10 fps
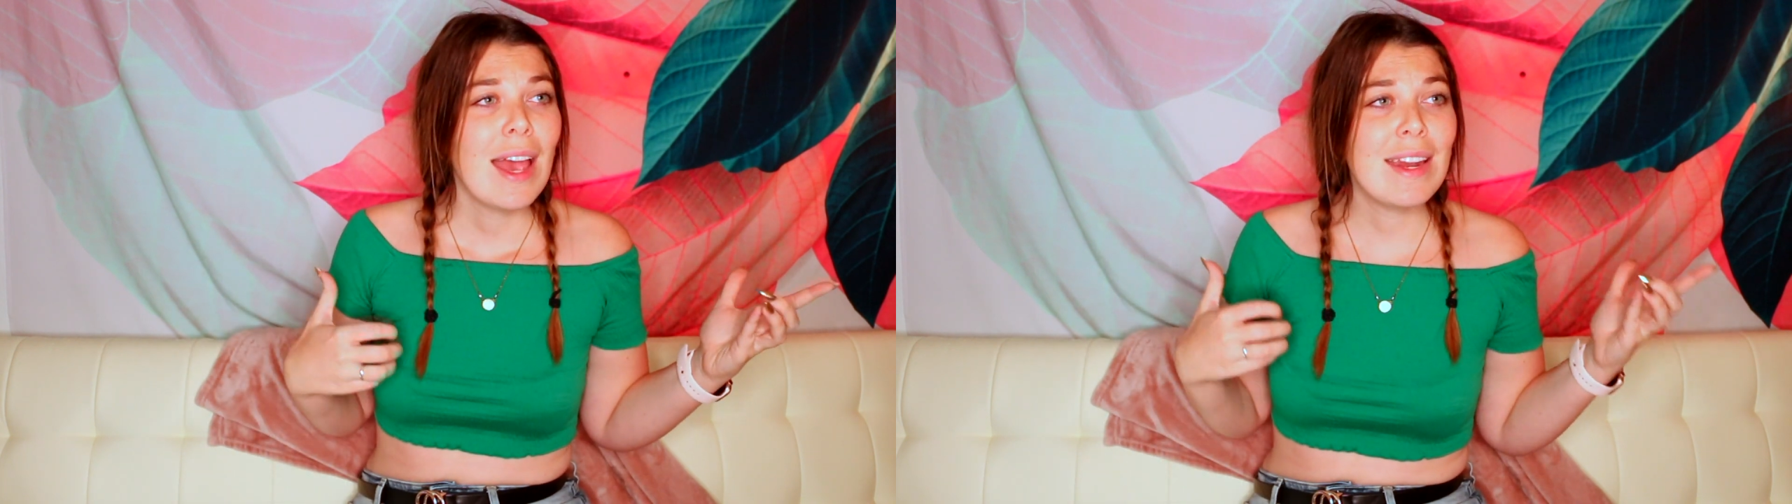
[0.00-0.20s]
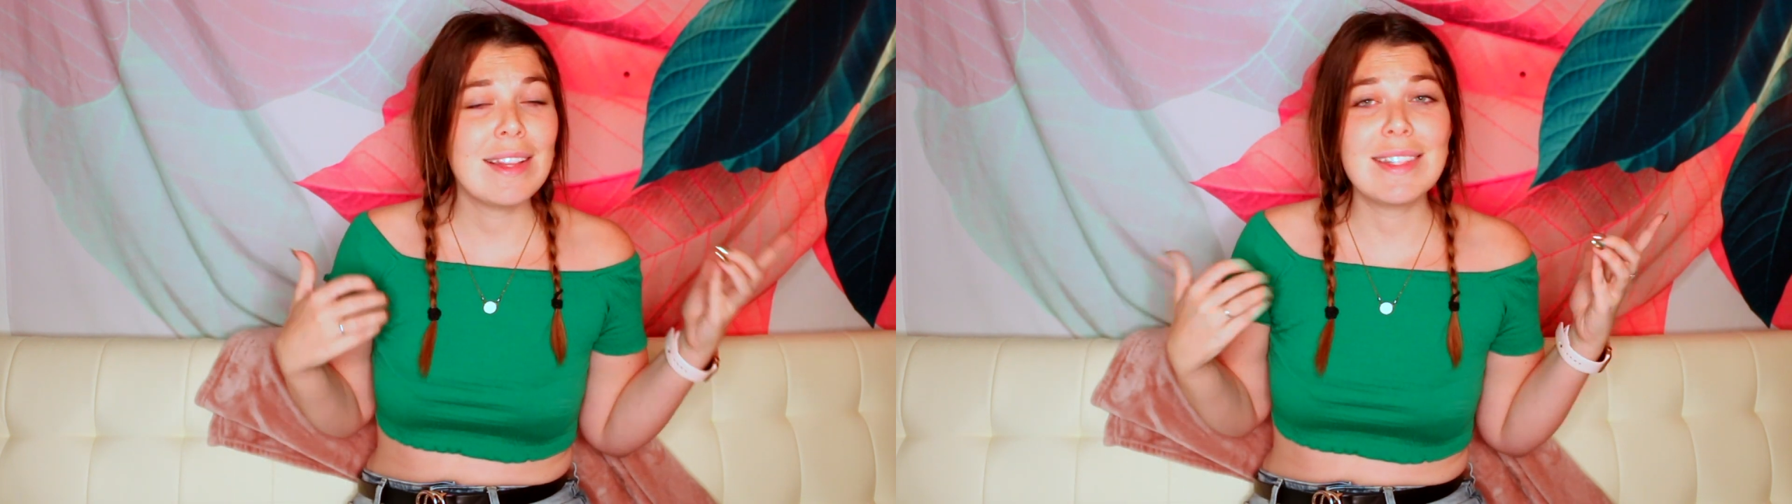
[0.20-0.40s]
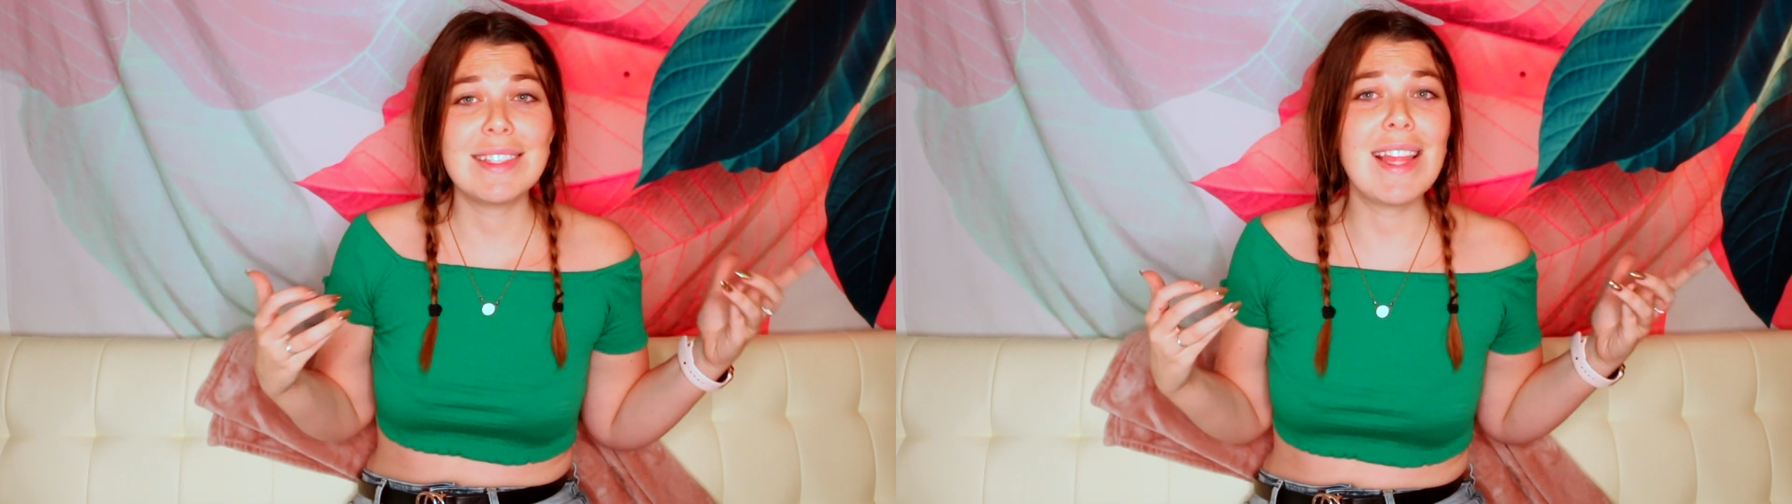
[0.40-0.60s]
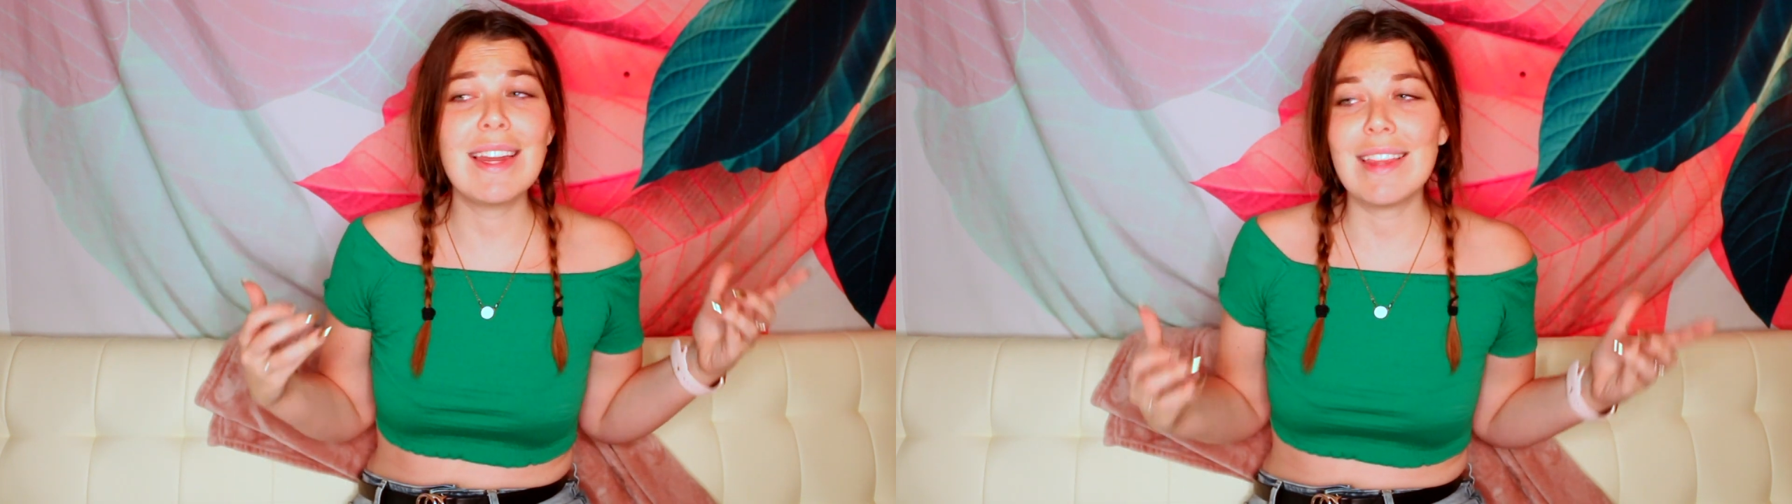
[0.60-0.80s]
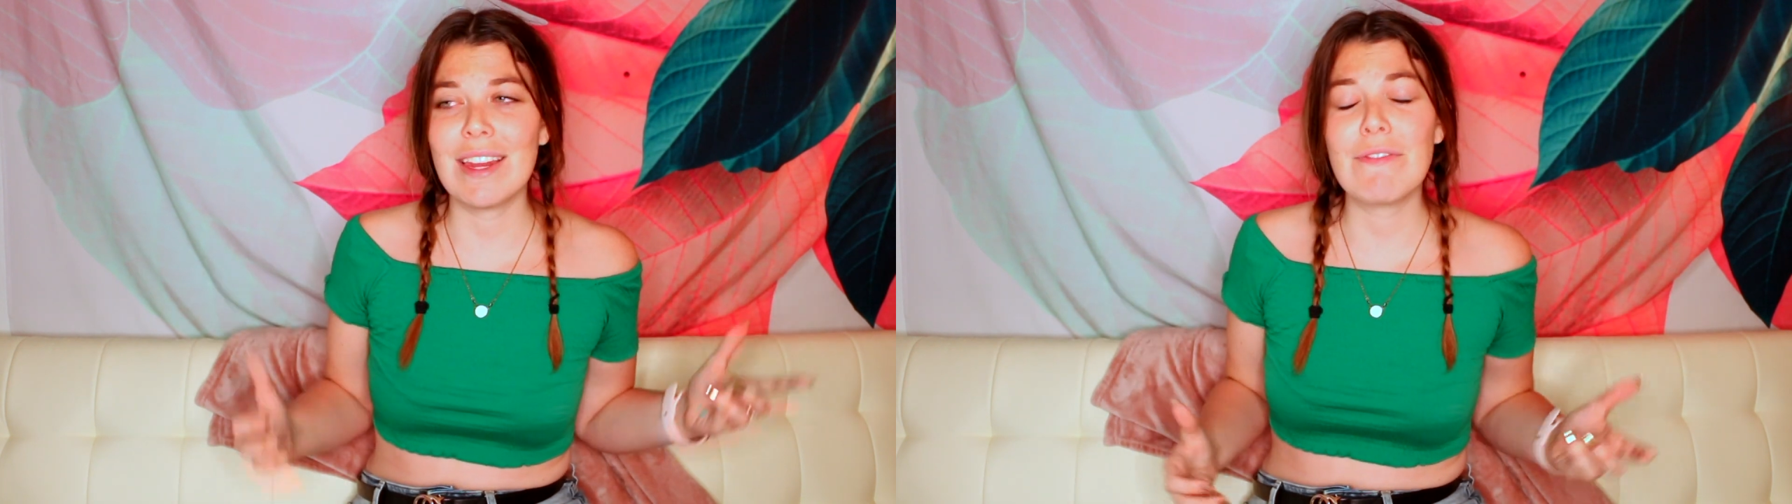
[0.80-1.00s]
and
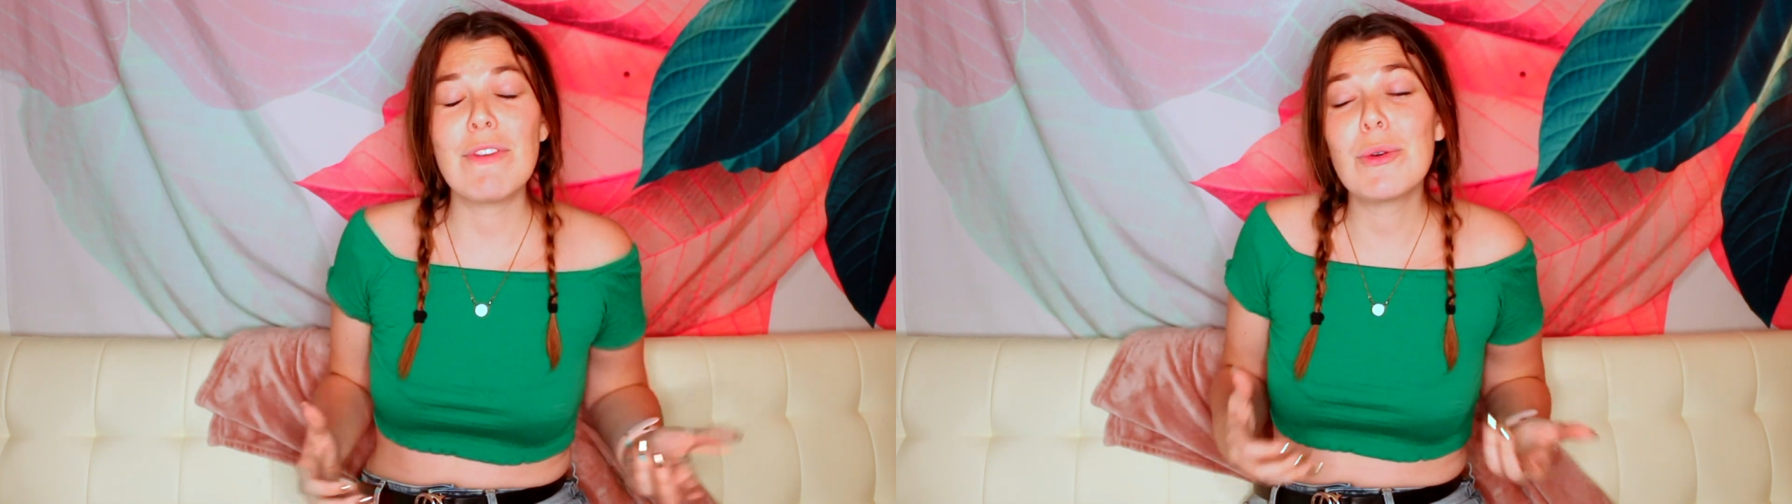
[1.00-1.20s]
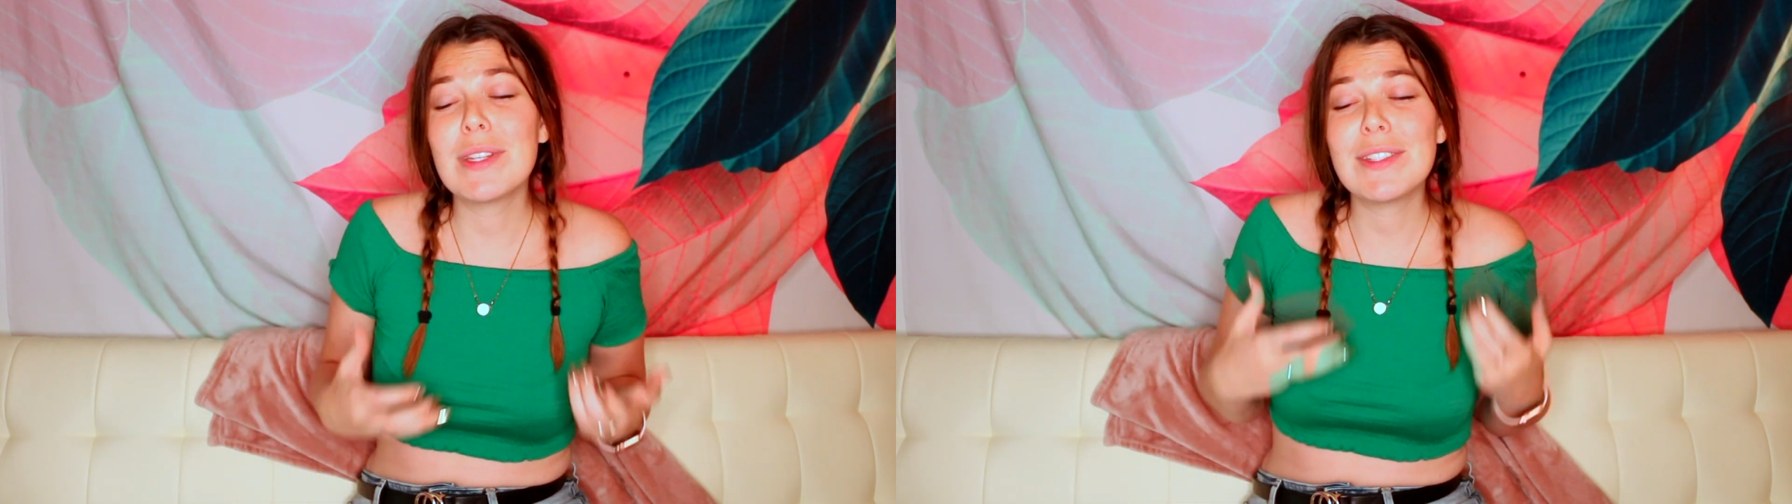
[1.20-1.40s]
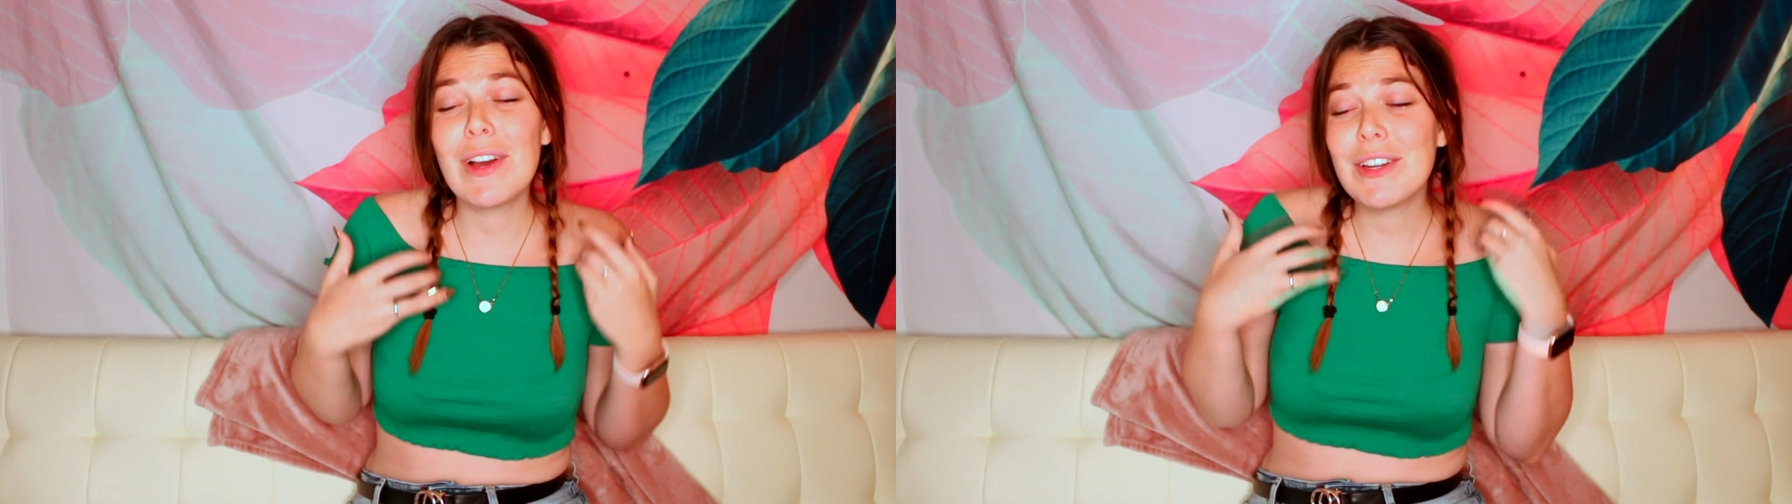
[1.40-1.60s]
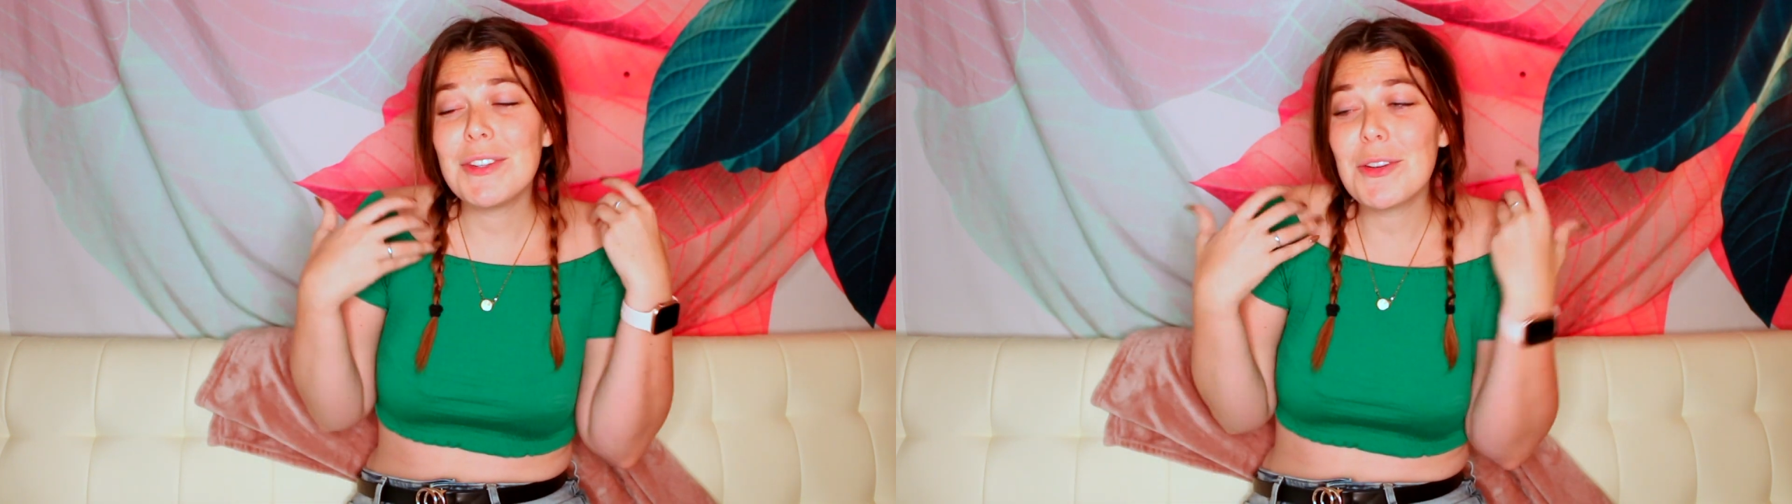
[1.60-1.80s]
instead let it focus on